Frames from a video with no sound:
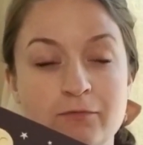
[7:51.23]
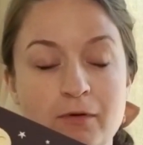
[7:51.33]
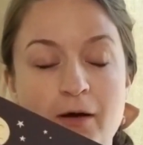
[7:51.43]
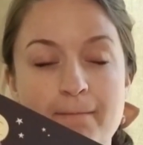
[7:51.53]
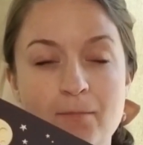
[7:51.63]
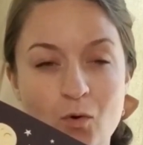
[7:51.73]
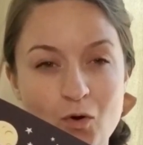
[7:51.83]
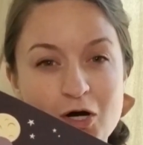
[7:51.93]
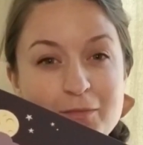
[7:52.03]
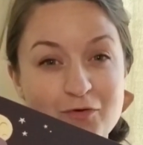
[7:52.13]
a
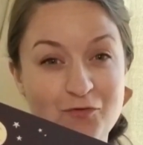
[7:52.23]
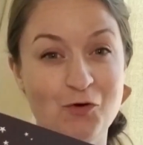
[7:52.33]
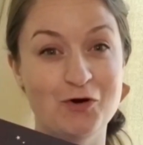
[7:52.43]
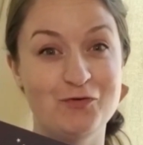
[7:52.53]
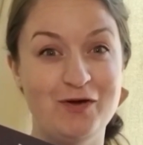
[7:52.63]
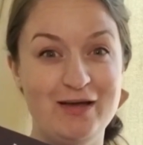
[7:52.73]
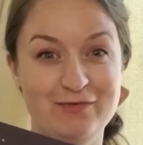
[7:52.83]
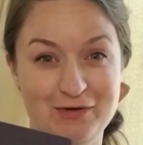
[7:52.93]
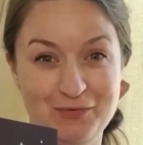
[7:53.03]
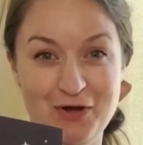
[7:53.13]
More Before 5
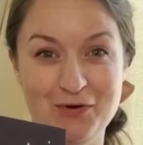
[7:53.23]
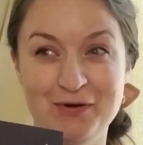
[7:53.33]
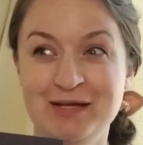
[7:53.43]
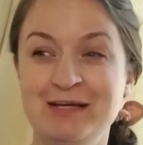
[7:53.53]
in a Row